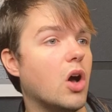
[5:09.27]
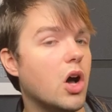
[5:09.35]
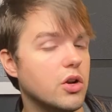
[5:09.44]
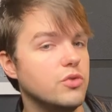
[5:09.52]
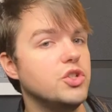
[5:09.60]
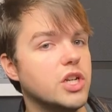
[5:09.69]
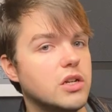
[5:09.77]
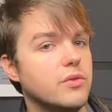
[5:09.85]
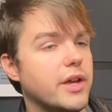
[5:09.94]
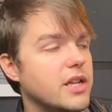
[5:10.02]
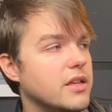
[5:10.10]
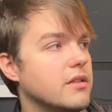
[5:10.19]
auto
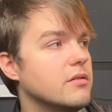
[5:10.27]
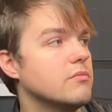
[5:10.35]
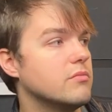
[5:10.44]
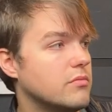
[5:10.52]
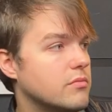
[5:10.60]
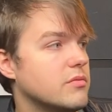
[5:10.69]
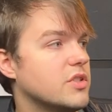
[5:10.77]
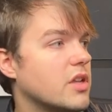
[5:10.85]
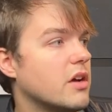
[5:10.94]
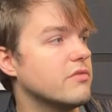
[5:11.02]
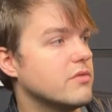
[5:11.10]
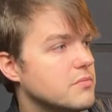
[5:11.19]
generated
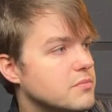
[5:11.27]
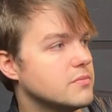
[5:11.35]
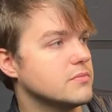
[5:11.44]
stuff. So